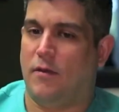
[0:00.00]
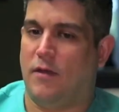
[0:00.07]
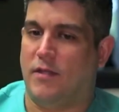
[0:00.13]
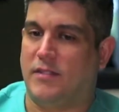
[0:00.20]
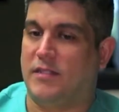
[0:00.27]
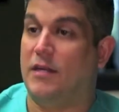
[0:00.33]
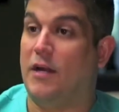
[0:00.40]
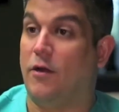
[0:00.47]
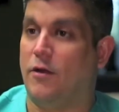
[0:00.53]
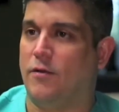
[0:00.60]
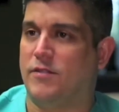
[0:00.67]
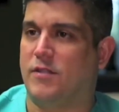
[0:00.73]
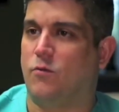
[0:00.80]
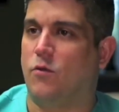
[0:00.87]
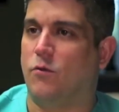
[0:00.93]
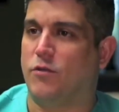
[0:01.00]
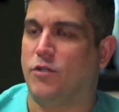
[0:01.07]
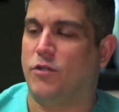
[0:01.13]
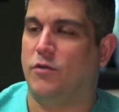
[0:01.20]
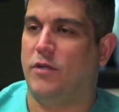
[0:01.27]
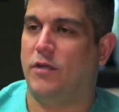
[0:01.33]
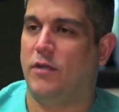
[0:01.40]
scenarios that we were
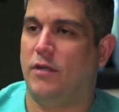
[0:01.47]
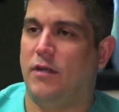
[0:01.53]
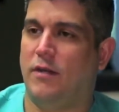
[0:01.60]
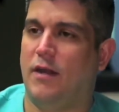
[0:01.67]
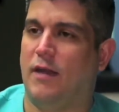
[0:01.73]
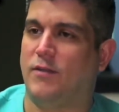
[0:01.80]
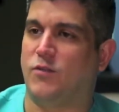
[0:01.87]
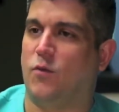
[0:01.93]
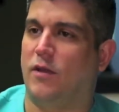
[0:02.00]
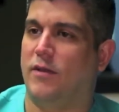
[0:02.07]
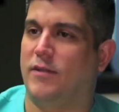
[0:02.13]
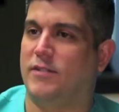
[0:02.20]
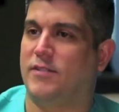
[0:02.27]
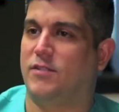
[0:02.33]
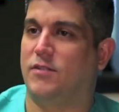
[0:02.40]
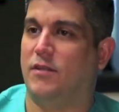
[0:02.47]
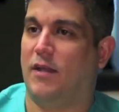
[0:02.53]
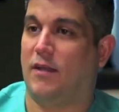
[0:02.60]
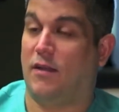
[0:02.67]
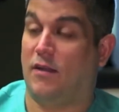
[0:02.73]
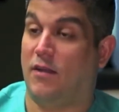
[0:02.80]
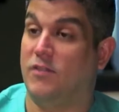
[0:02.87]
shooting in, as well as
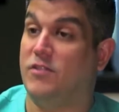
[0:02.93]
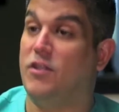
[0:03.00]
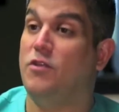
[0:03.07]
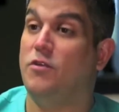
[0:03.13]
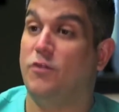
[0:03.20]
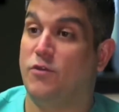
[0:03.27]
continue to